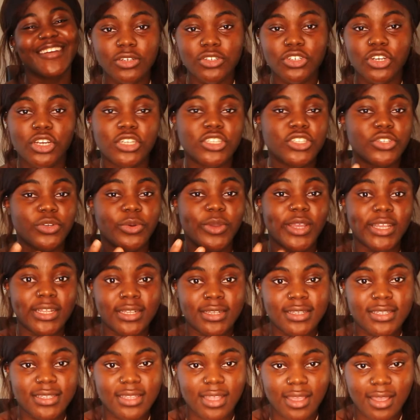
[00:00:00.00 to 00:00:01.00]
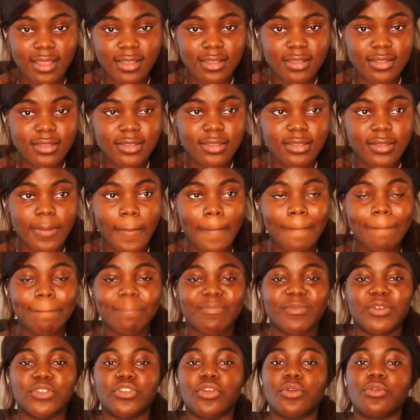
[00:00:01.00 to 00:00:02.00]
Trust your instincts,
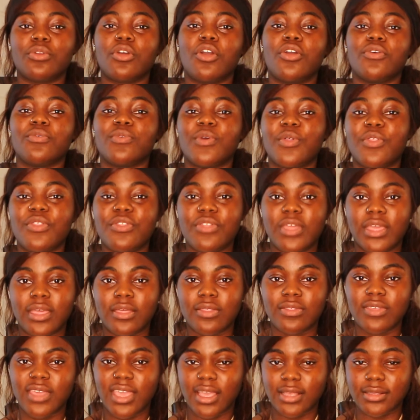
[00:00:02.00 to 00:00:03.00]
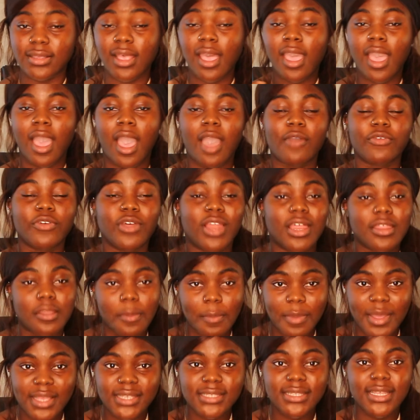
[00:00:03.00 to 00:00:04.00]
but don't overthink things. I feel like the
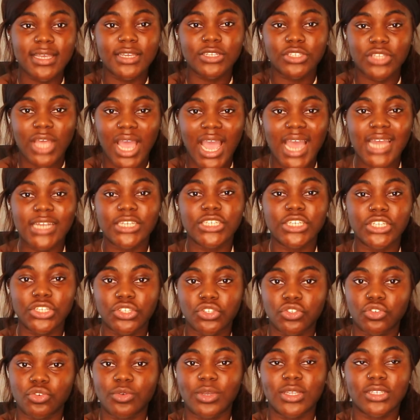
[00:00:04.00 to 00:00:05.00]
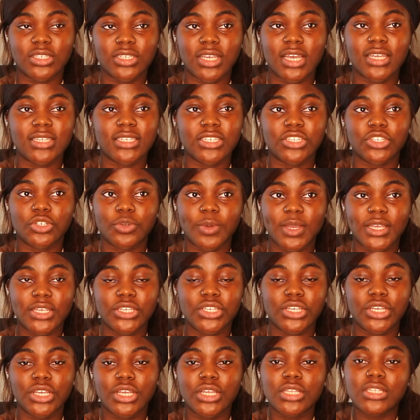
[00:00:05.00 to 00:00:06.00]
best thing to actually do in certain
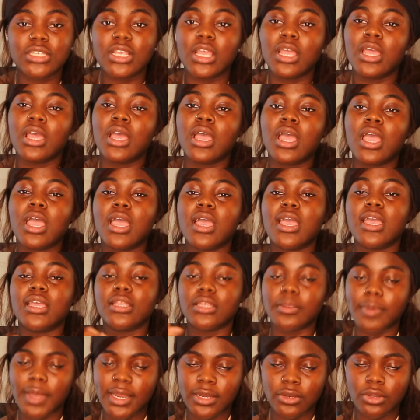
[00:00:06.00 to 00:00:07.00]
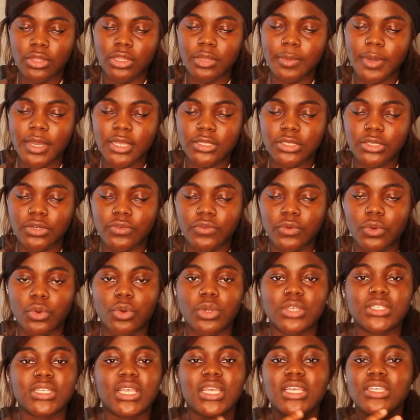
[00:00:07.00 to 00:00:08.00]
situations, depending on the person, of
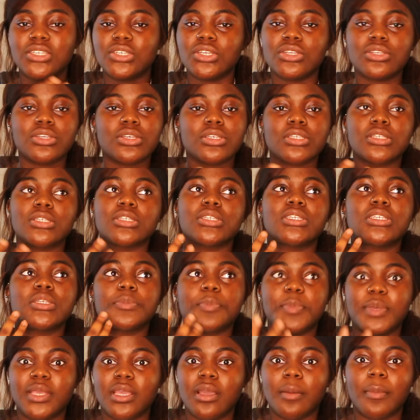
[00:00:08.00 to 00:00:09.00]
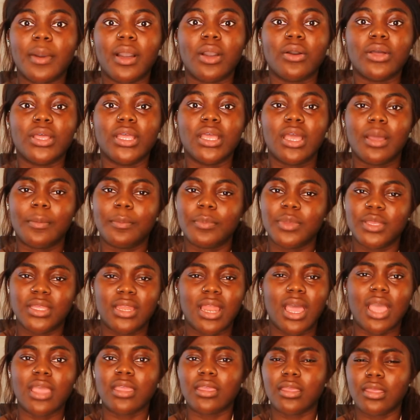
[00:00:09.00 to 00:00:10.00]
course, is to just speak about it and be
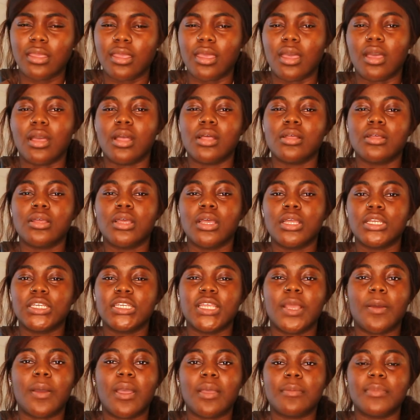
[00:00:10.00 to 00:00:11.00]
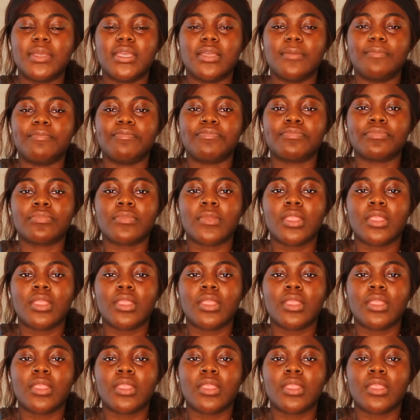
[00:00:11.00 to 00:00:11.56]
like, yeah, do you know what I mean?